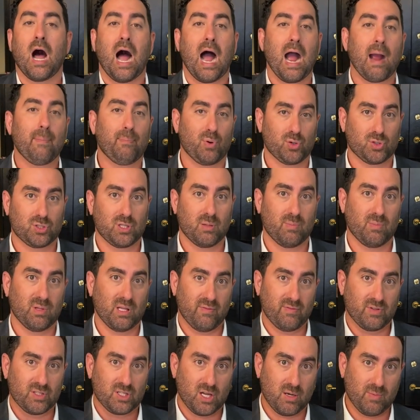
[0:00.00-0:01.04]
I personally
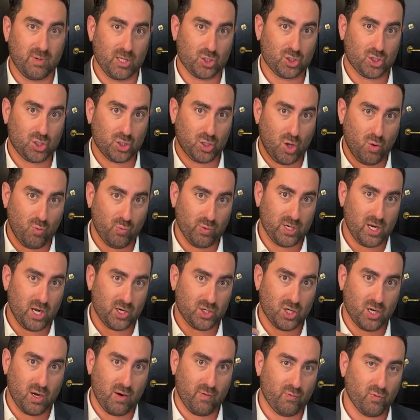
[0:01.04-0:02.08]
believe it's going to be a slow
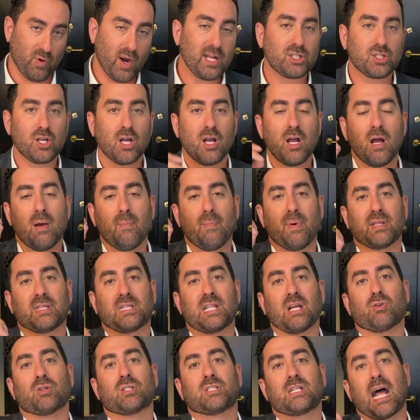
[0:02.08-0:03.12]
reduction of rates, but
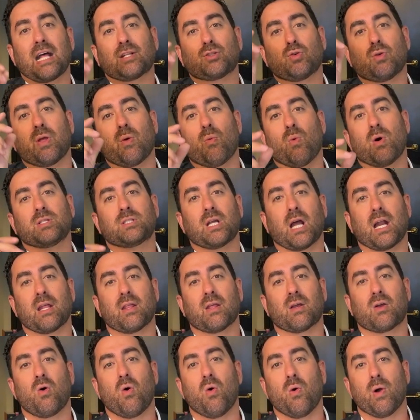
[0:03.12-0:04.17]
that's only one side of
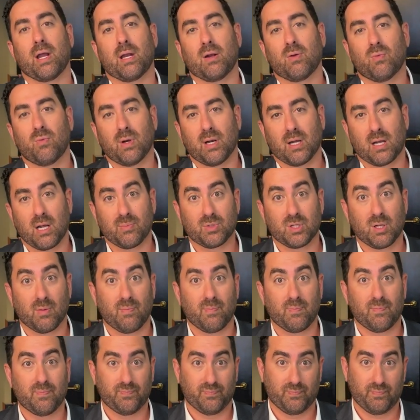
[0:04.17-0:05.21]
the coin when it comes to
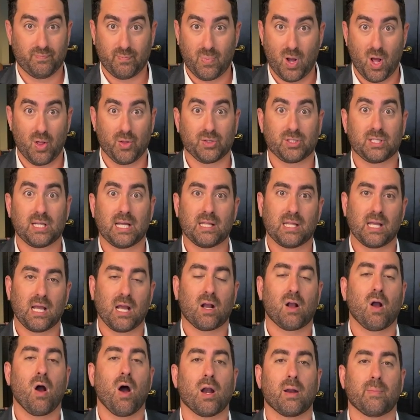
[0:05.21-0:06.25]
policy and the
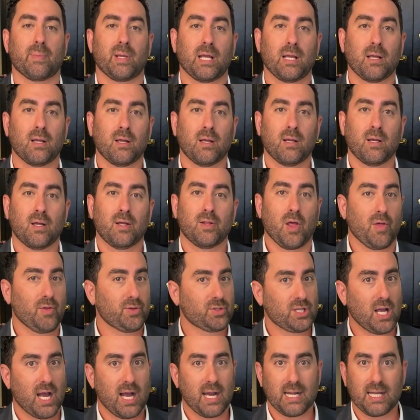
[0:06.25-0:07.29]
economy. The other
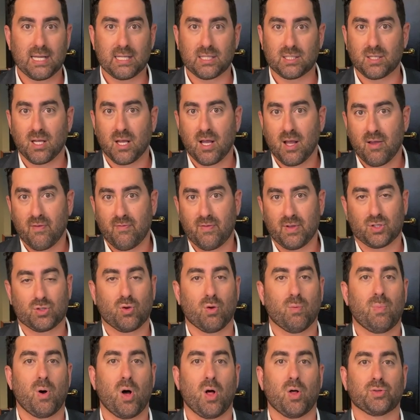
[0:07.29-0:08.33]
side is
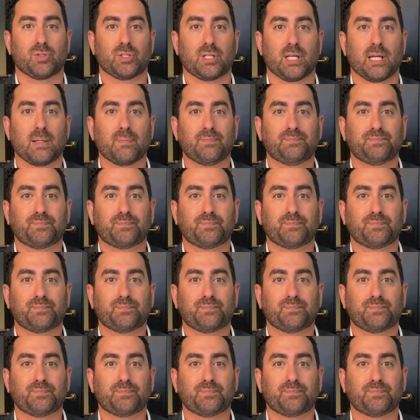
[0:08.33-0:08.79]
fiscal policy.